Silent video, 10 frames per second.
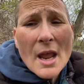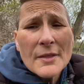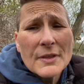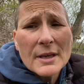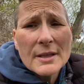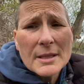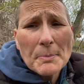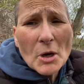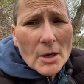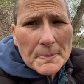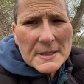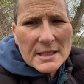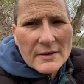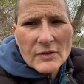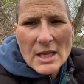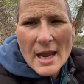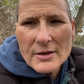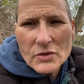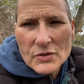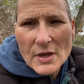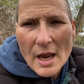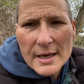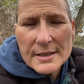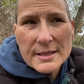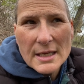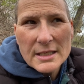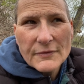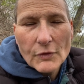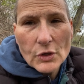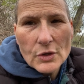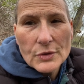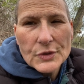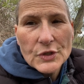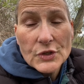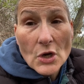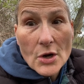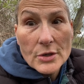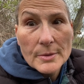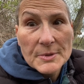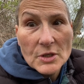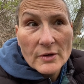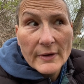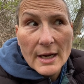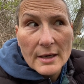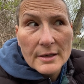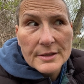The, the purpose of the exercise is for you to start observing.